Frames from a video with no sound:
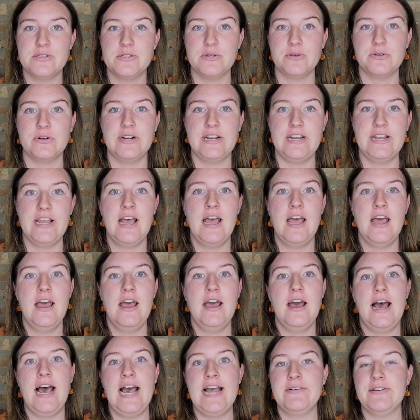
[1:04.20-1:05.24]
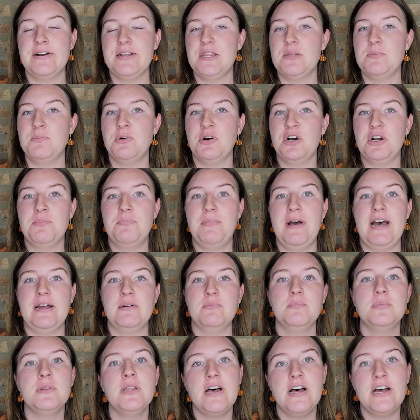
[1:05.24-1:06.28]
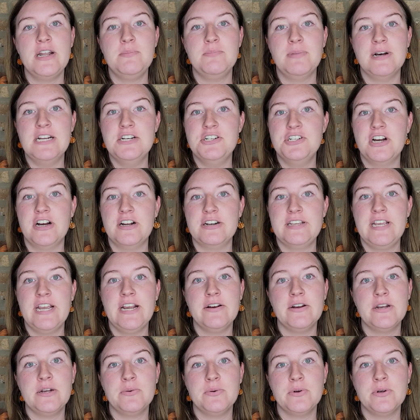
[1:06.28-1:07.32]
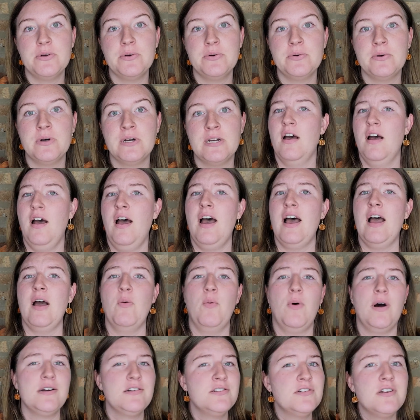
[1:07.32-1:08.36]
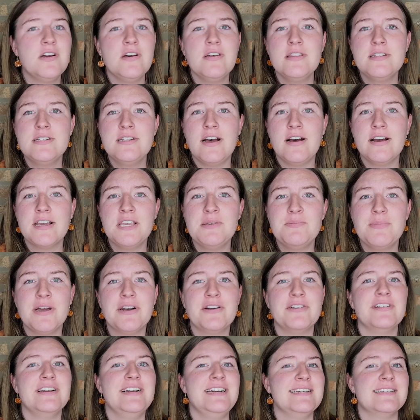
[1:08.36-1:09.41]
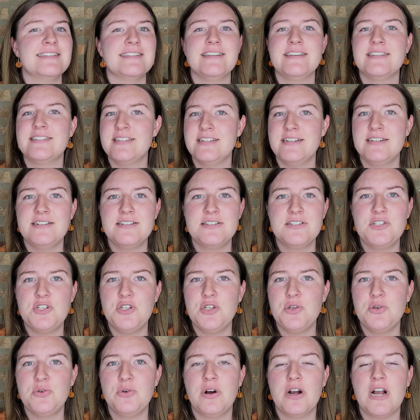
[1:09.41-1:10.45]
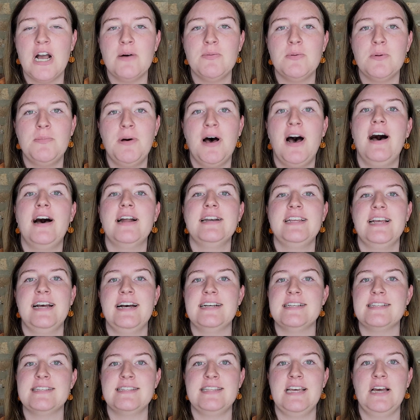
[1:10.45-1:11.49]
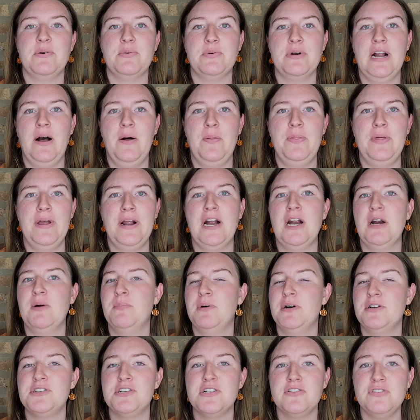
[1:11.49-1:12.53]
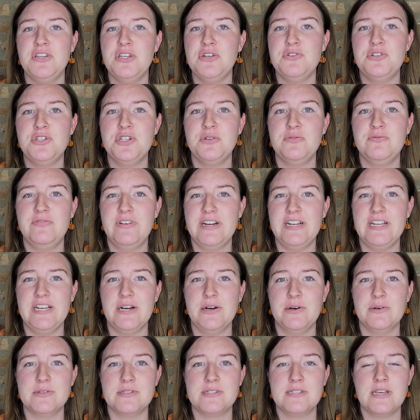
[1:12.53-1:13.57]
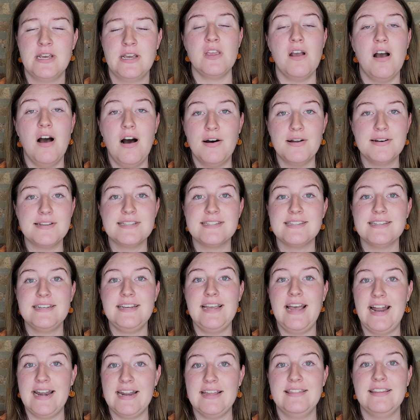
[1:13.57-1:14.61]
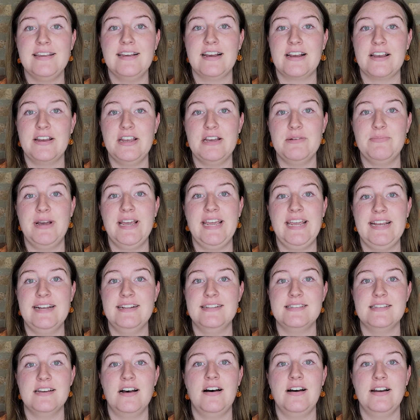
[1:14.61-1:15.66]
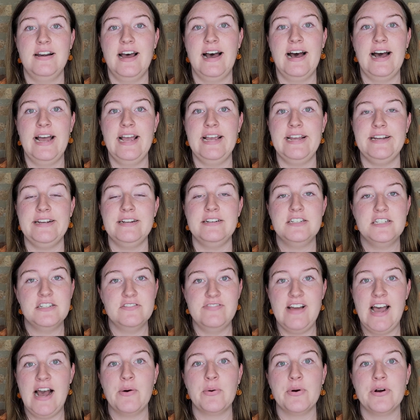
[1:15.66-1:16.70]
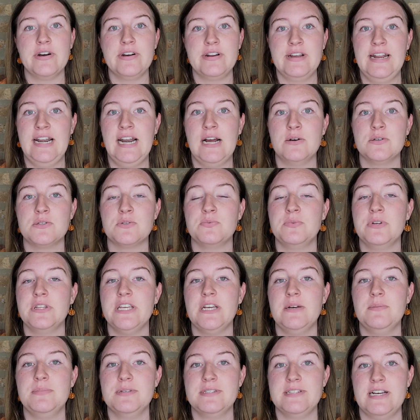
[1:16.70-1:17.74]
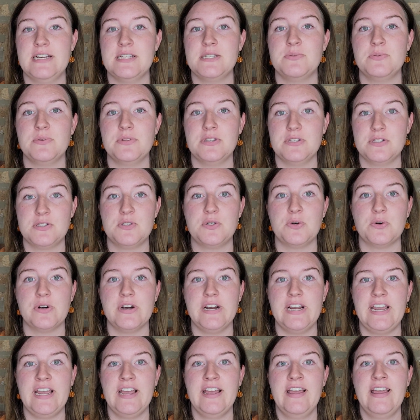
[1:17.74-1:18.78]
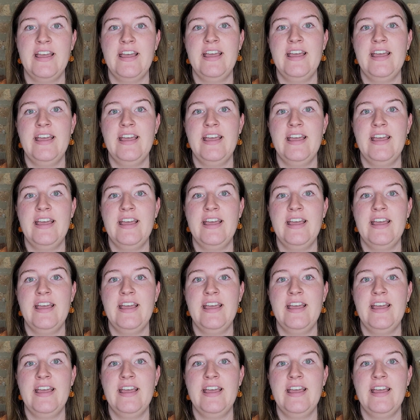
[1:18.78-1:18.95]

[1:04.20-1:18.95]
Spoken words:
story. I read the book Bad Blood by Carreyrou. I watched all the documentaries, listened to a couple podcasts that were out there, a bunch of YouTube videos. Honestly, anything I could get my hands on, I devoured, and I was really obsessed with the story.